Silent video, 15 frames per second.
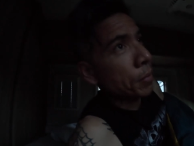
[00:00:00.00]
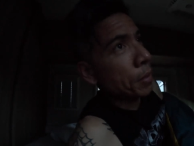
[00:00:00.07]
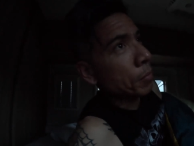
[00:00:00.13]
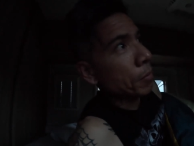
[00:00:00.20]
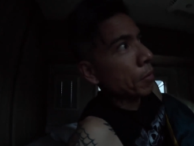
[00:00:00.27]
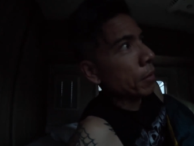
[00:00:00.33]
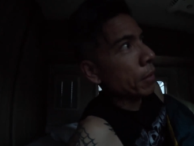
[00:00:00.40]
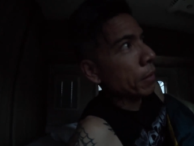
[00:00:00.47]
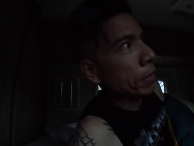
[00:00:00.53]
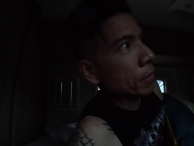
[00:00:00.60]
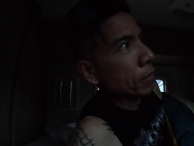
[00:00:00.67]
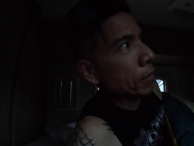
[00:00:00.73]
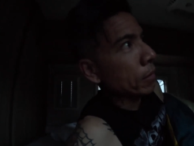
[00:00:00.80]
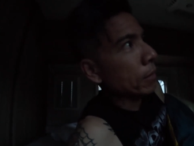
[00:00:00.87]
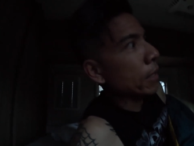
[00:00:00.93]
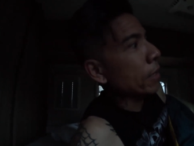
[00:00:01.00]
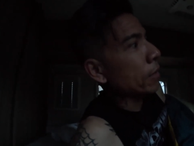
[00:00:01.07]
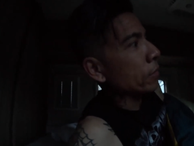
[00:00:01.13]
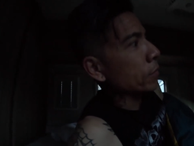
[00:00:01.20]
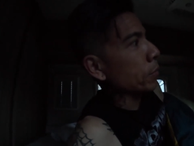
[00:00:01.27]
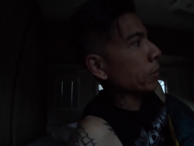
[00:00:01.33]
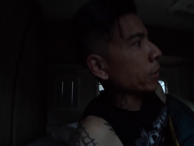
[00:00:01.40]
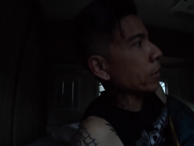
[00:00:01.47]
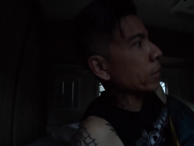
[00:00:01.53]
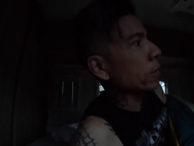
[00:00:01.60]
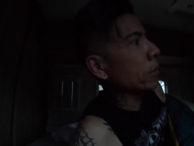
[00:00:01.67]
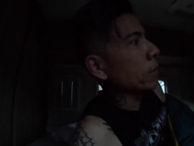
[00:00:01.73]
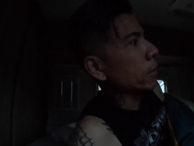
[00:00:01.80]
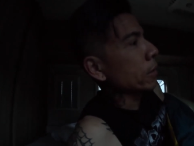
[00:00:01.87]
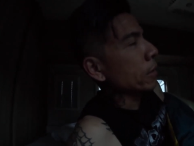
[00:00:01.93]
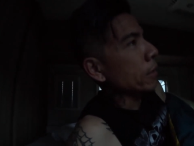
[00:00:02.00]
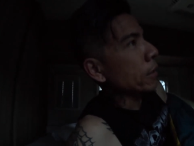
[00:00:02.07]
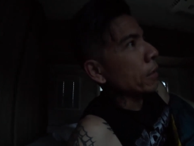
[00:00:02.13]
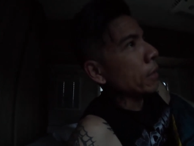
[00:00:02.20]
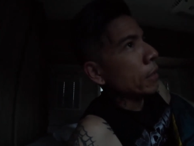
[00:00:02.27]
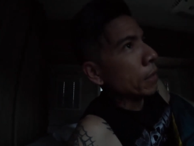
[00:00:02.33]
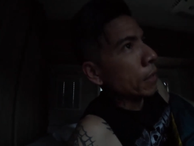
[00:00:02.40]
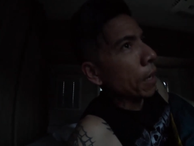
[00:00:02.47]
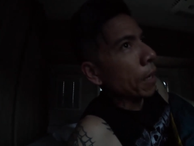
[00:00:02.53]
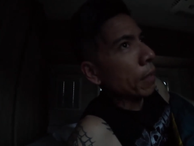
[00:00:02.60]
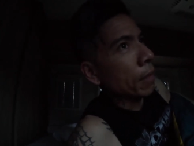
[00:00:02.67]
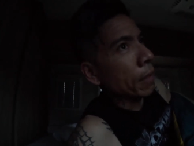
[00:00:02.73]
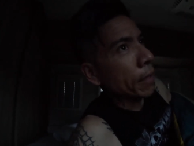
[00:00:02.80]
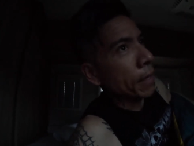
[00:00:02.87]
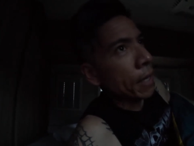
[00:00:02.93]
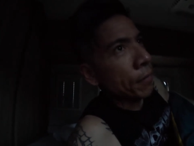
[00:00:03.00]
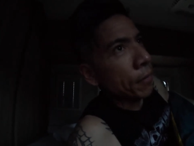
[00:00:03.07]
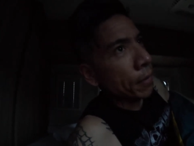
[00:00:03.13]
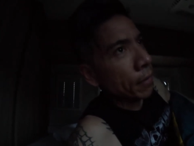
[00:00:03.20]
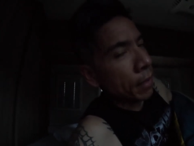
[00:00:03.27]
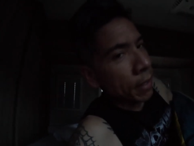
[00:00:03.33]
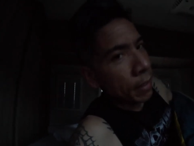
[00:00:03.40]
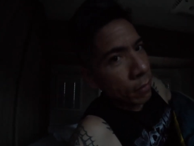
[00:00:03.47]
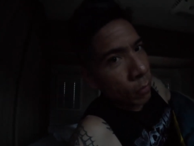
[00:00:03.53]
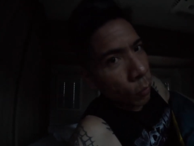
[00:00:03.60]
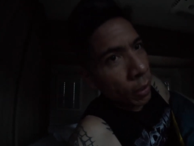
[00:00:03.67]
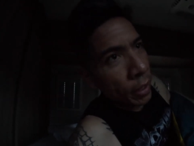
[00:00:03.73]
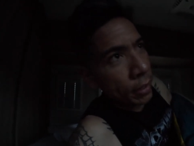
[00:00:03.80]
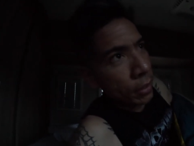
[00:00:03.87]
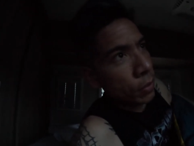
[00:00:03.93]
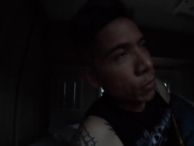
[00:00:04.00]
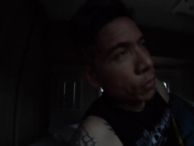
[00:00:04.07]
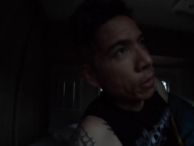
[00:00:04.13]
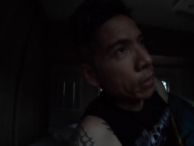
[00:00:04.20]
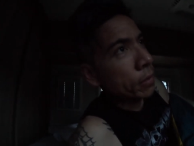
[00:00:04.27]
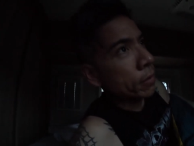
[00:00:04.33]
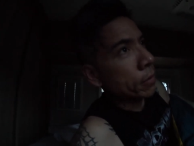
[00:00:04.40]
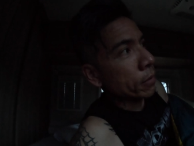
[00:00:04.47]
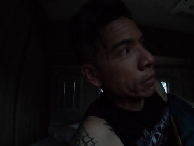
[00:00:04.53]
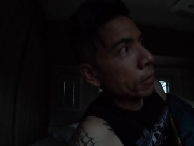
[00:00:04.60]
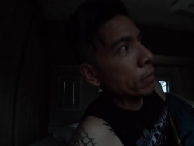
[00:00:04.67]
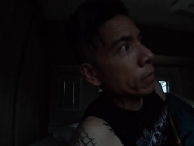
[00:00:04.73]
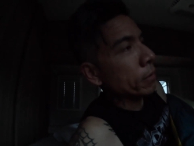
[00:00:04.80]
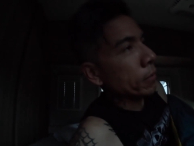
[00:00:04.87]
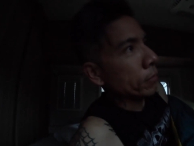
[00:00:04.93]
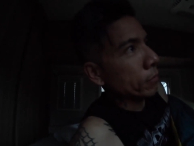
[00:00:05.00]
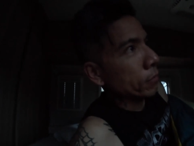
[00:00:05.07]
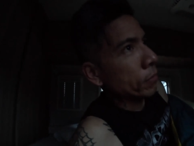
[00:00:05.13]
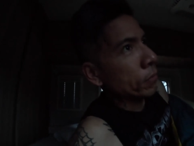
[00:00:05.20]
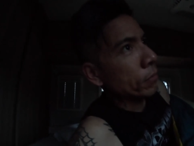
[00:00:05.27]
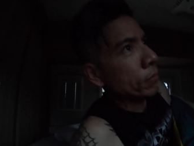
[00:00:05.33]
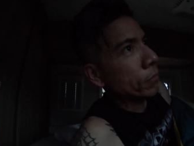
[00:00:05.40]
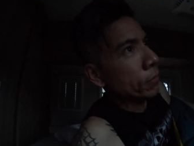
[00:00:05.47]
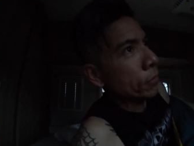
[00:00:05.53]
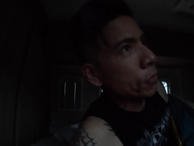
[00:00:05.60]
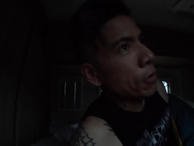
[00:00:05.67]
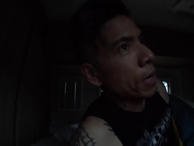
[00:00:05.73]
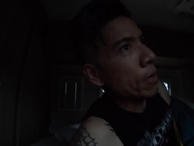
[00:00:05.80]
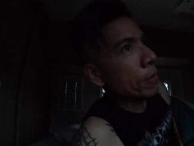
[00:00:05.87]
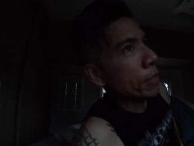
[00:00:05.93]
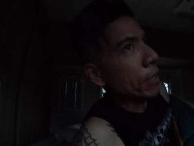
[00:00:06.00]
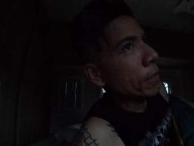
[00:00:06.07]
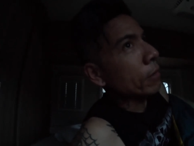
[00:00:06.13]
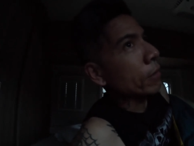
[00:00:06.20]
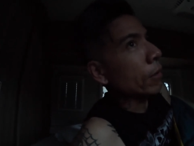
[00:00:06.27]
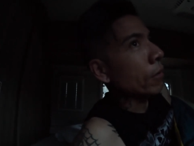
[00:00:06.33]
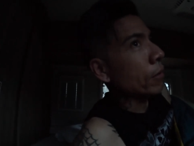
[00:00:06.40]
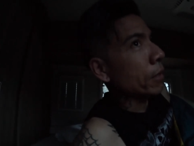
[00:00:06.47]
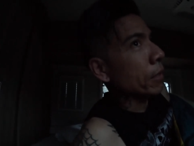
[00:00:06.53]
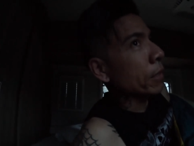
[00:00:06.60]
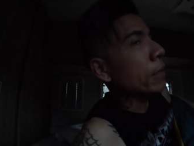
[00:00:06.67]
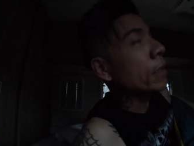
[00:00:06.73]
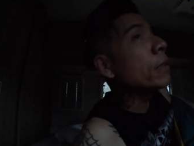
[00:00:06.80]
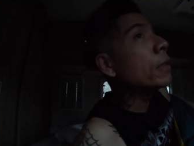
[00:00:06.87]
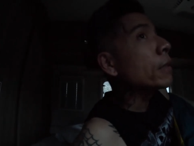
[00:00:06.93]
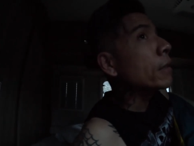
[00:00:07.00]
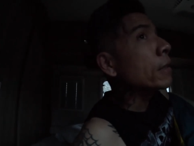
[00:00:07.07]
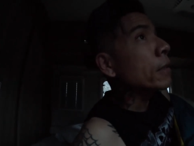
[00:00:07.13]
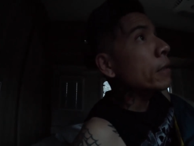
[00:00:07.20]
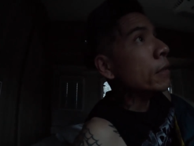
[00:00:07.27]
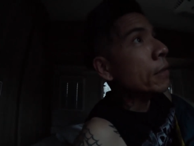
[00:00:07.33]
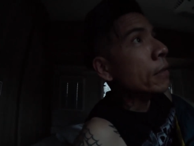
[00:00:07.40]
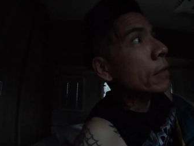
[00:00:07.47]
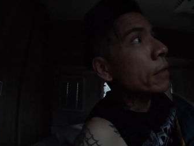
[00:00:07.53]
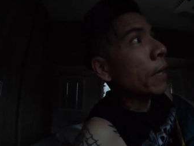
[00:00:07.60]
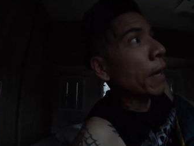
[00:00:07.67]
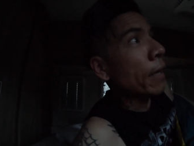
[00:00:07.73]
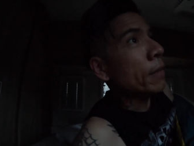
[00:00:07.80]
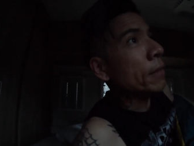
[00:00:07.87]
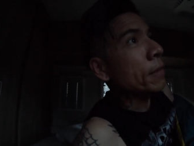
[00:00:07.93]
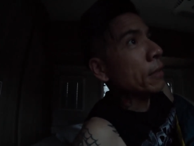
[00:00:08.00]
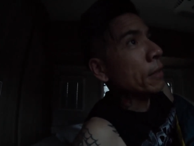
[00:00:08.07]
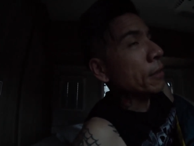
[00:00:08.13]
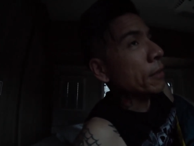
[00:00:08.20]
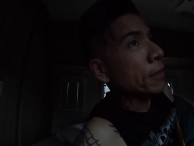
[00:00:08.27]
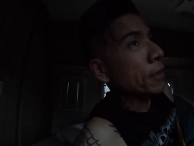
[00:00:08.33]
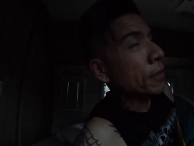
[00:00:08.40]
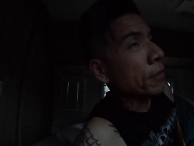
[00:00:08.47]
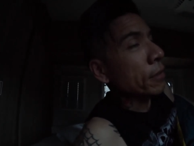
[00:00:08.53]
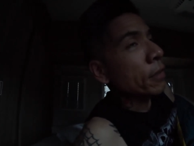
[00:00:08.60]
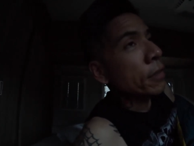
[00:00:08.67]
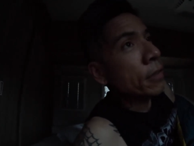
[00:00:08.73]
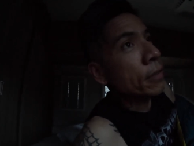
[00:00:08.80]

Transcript: people think it's a little loud, but I like having that white noise to drown out all the exterior